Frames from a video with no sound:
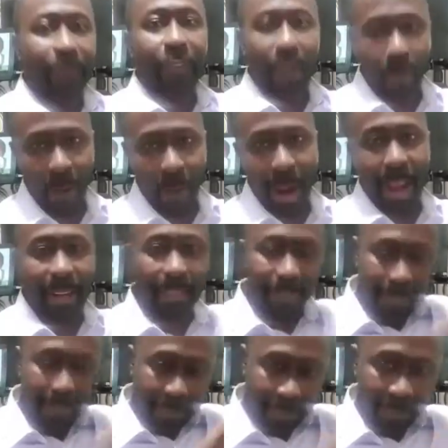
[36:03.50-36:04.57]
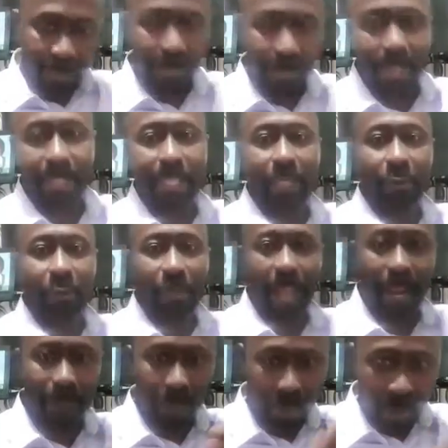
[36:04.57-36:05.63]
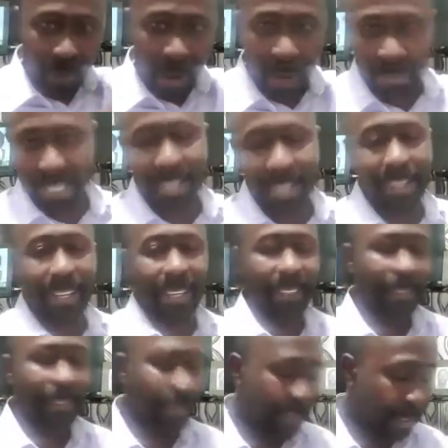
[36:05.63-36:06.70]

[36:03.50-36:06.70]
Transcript: while, president will have to do house cleaning